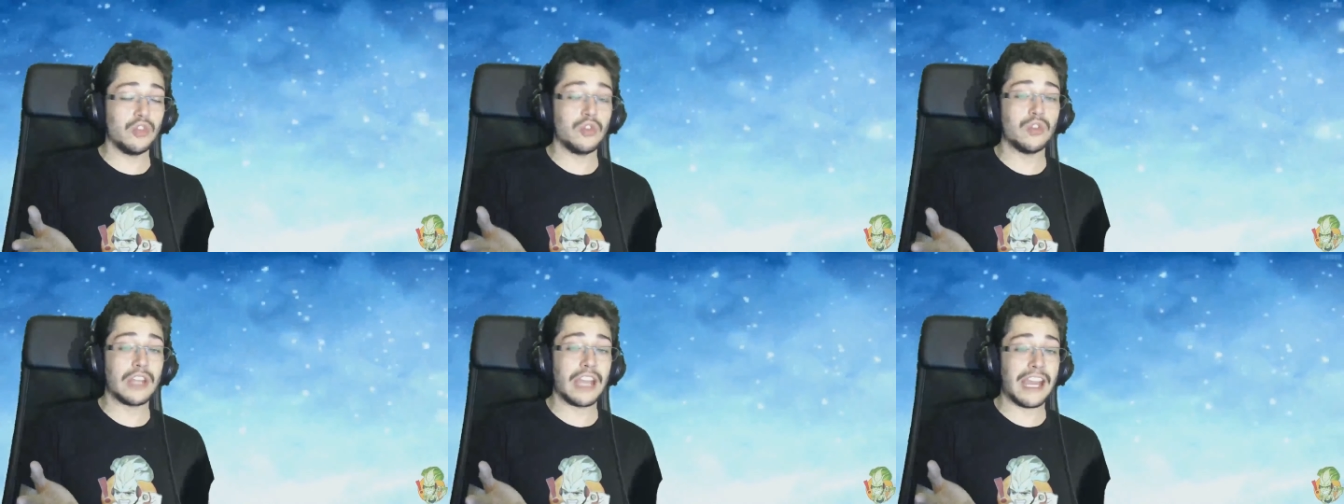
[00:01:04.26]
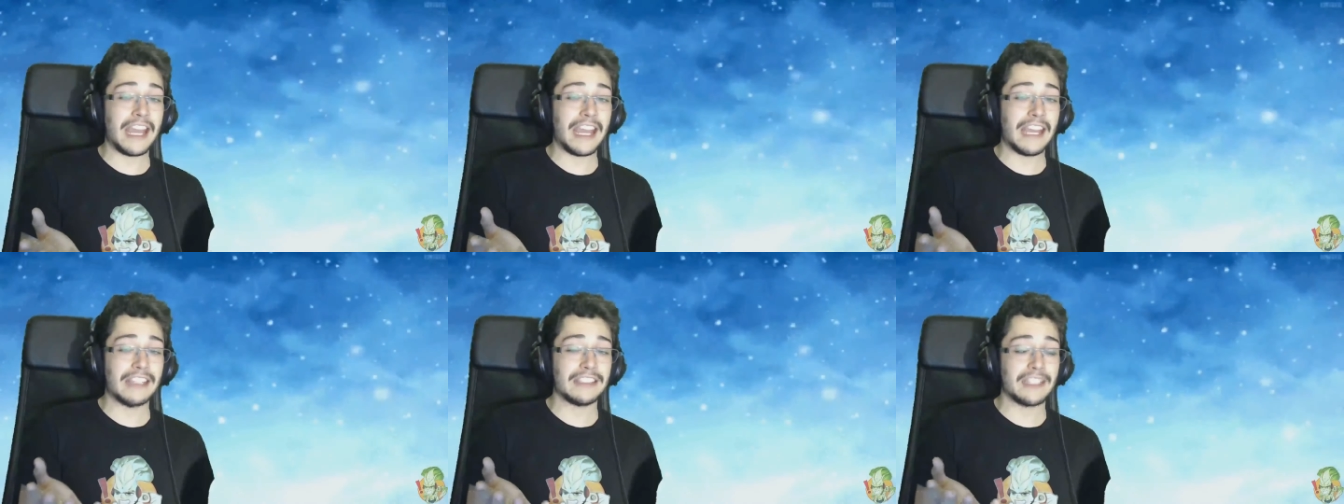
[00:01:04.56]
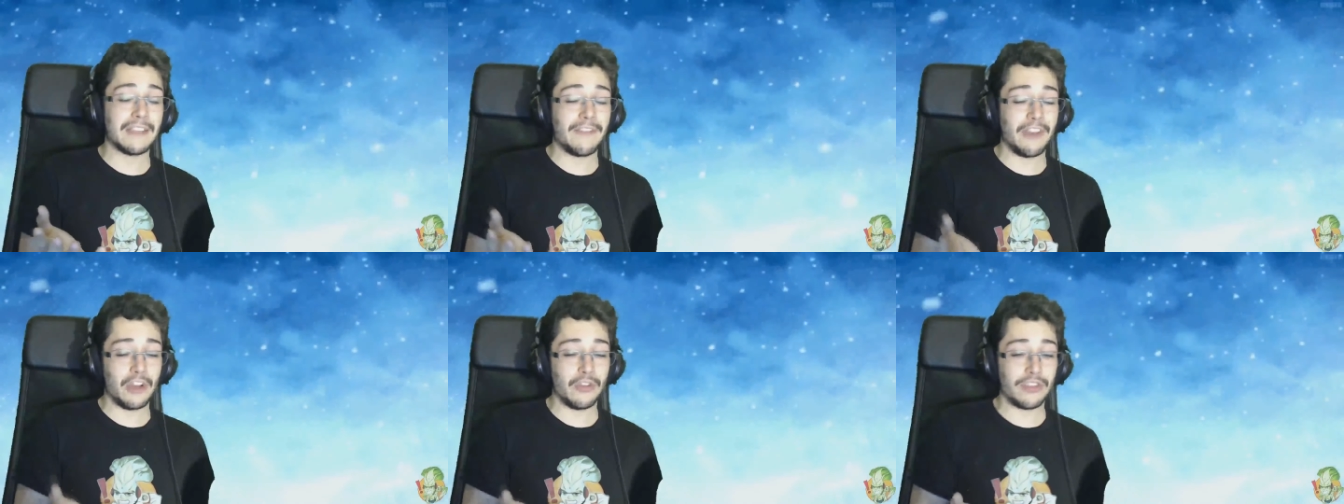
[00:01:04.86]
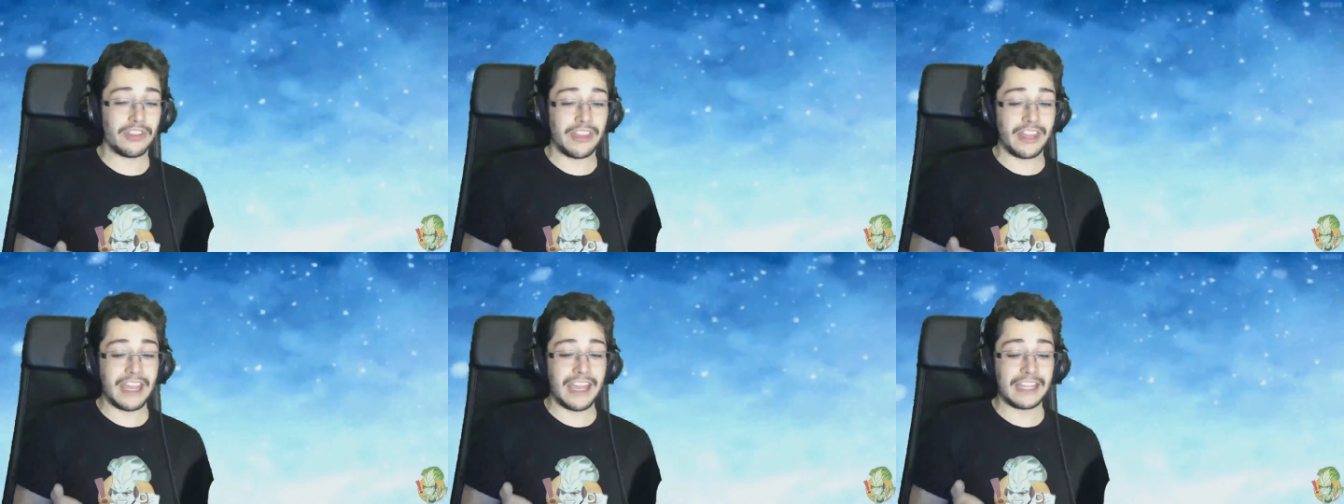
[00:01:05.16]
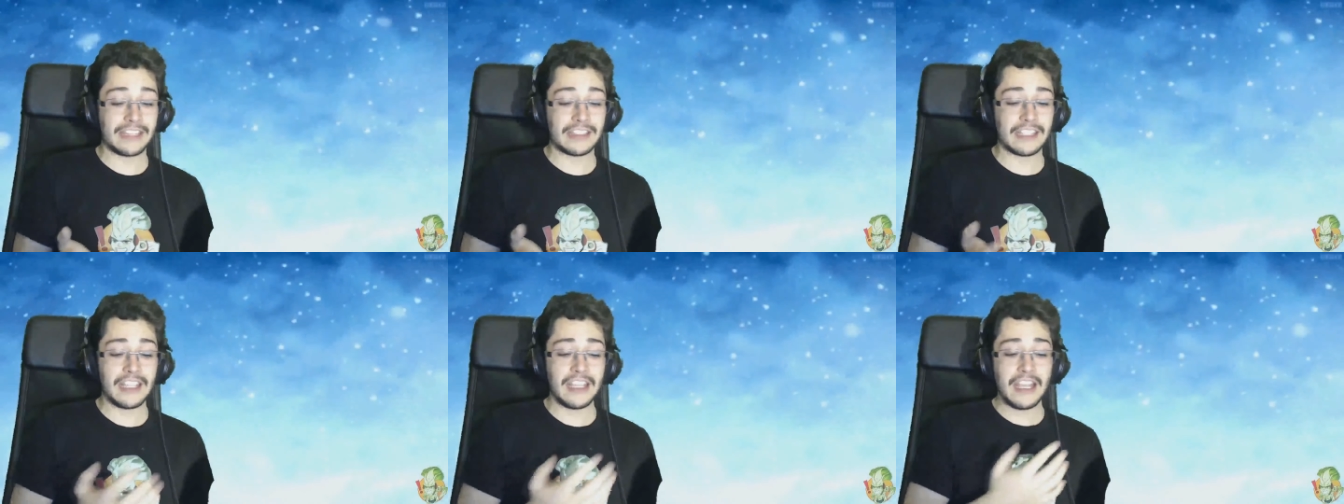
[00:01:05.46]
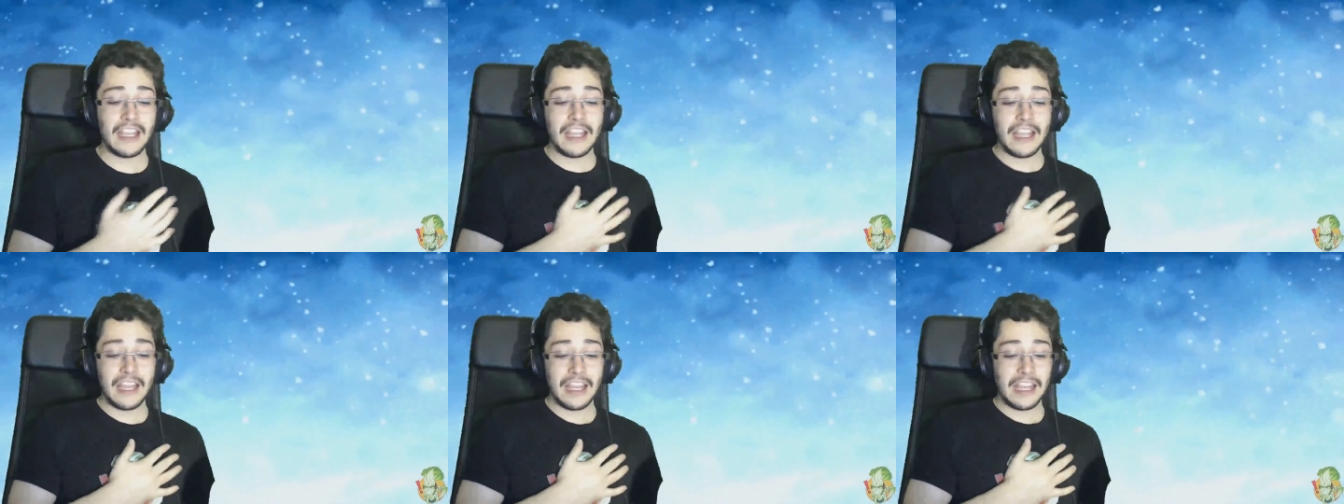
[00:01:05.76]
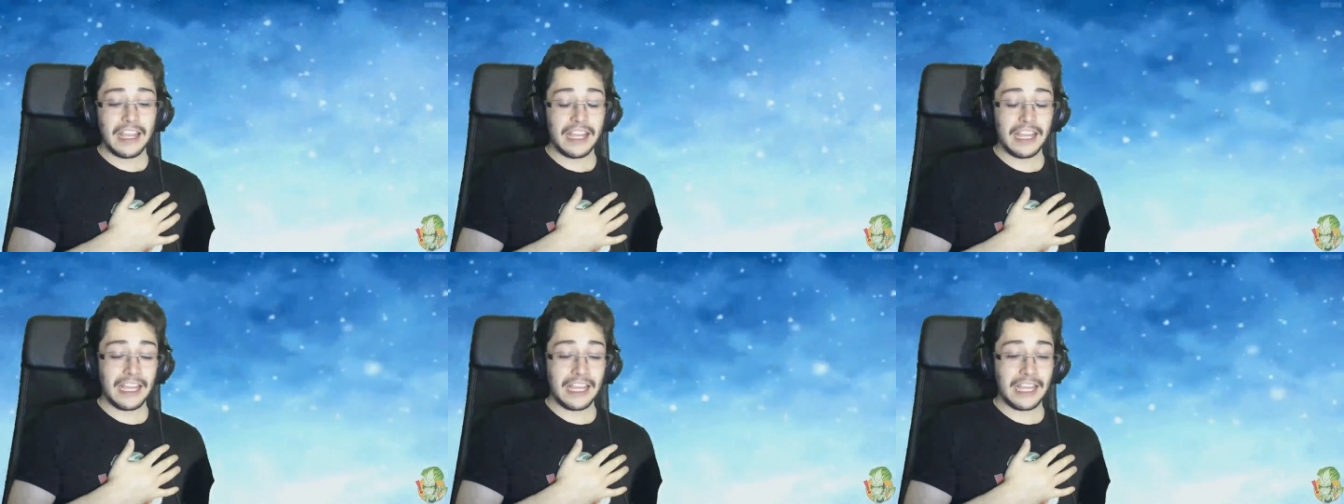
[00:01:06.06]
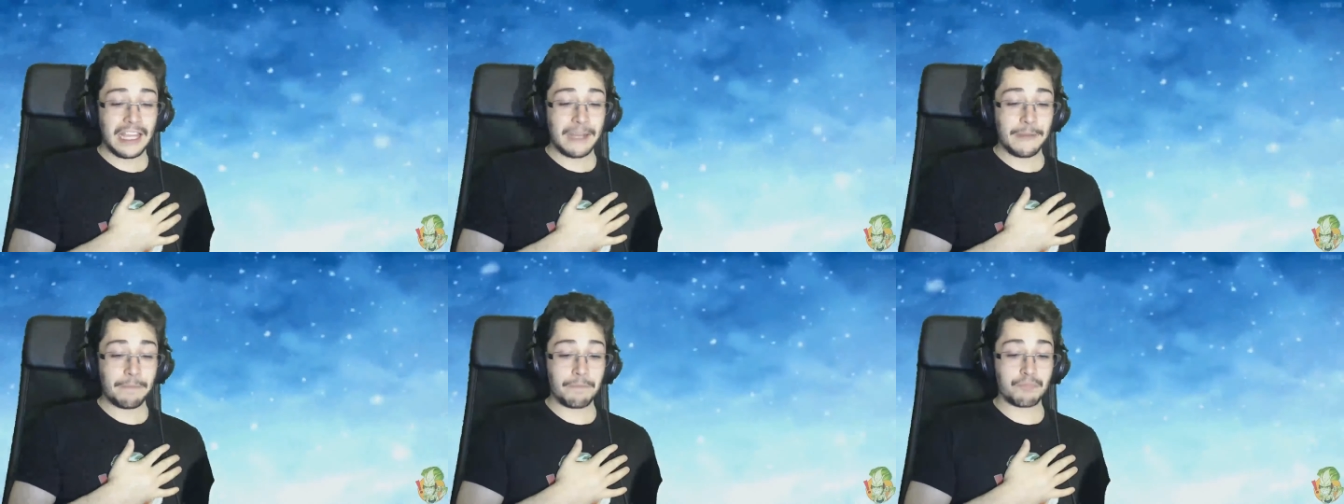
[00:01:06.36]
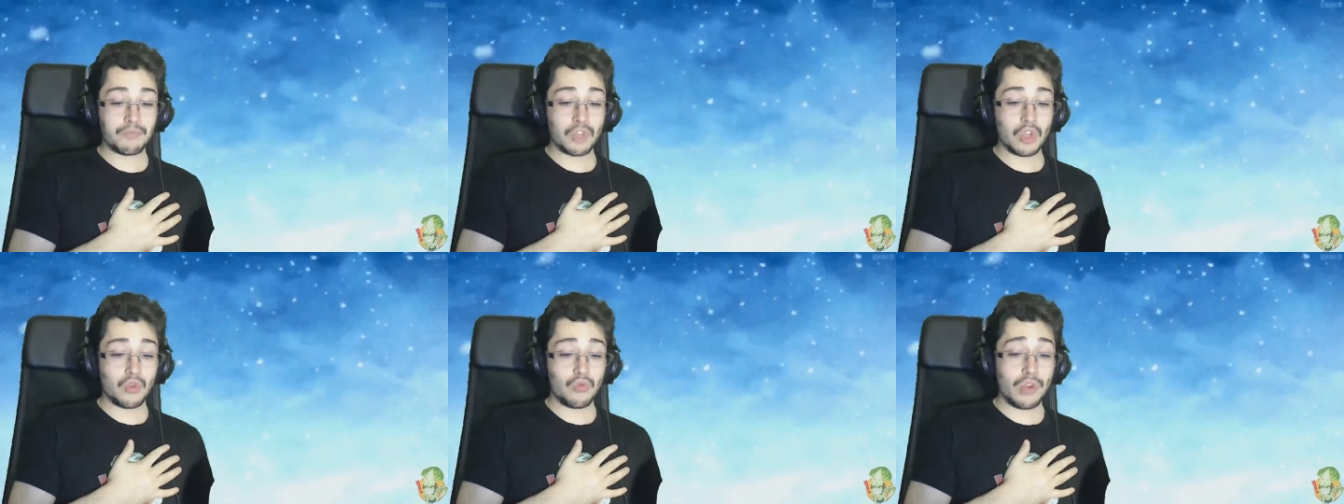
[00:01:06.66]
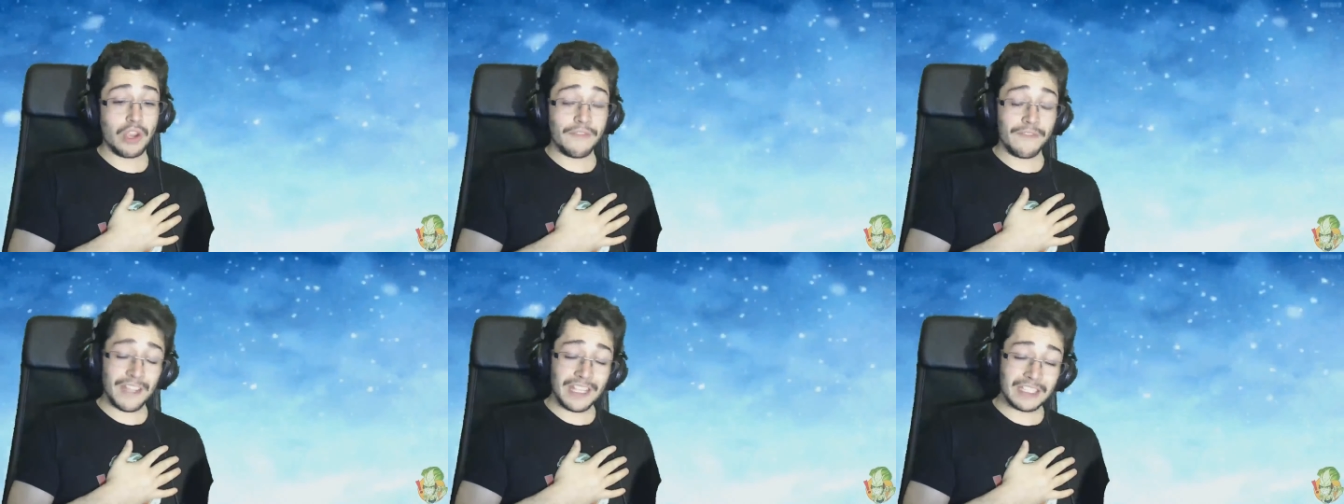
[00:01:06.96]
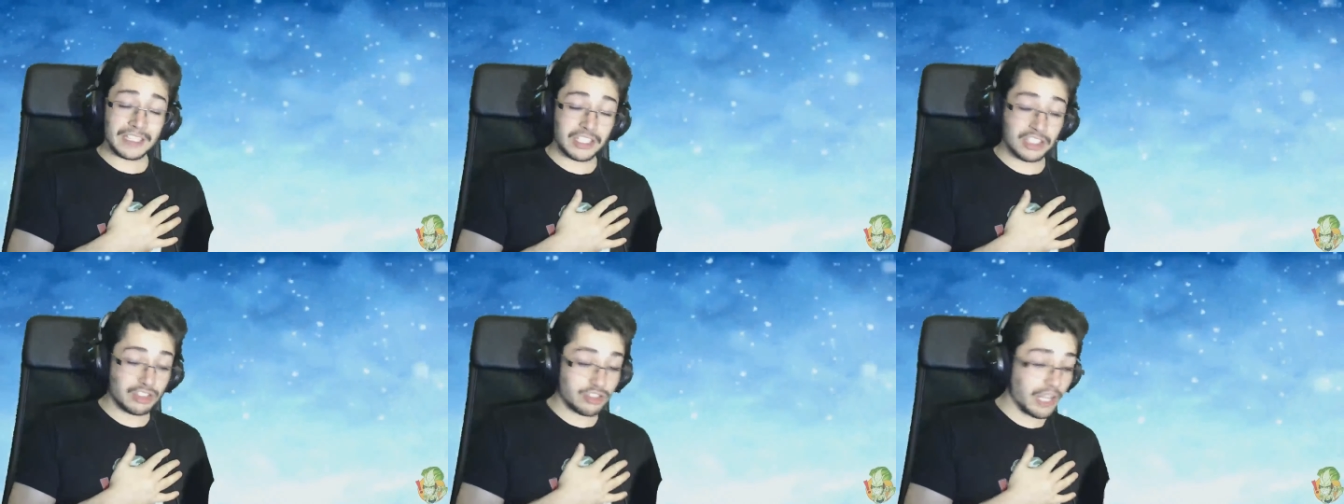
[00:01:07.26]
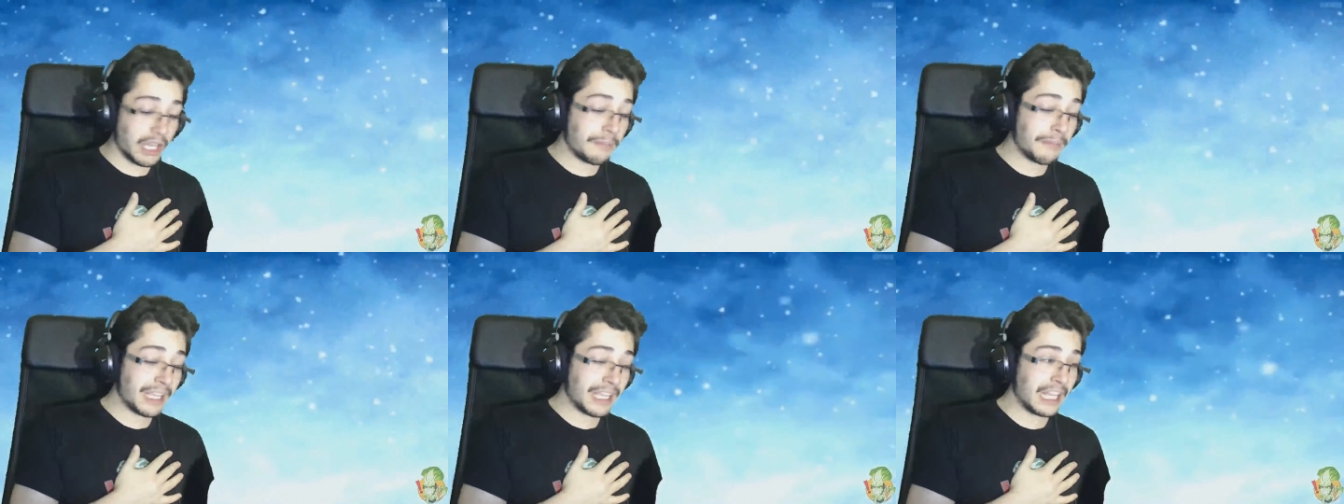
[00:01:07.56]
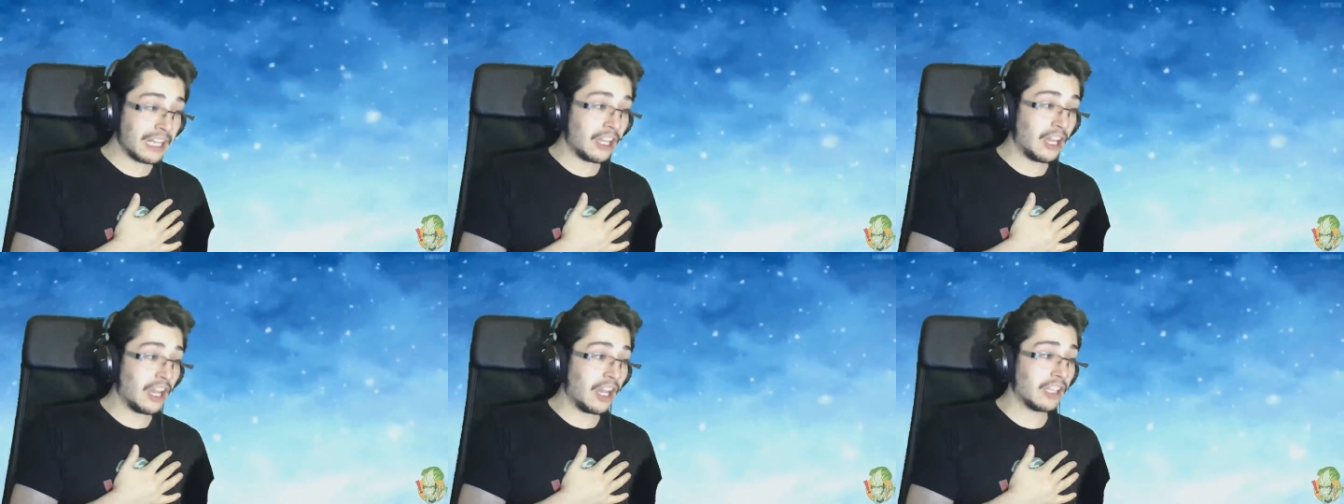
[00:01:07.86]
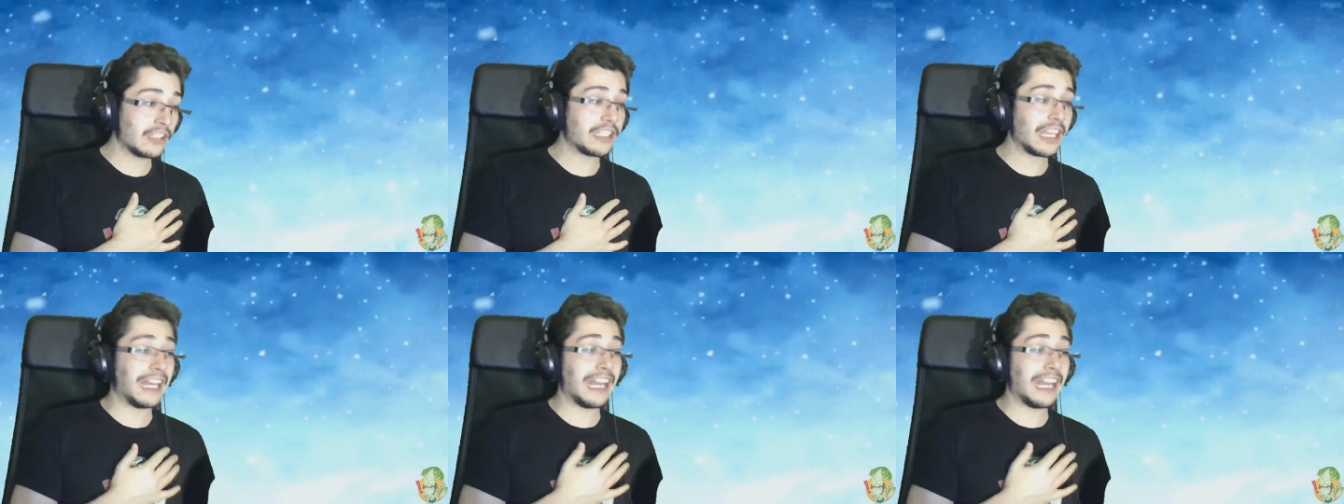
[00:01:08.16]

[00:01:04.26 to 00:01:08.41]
guys about that. We've been streaming a lot,